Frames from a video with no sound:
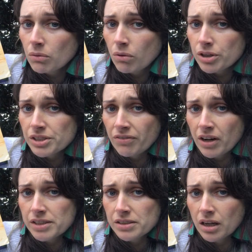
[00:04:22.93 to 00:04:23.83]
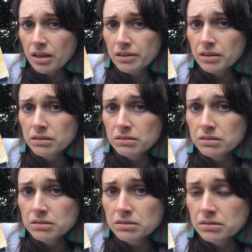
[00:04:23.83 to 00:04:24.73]
"What have I done?"
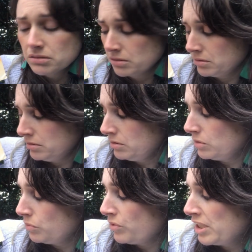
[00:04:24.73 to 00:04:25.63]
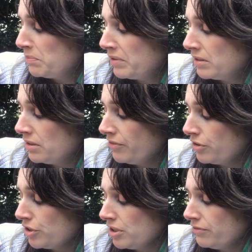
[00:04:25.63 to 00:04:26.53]
whispered the
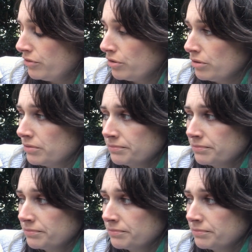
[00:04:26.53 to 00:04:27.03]
Fossifoo.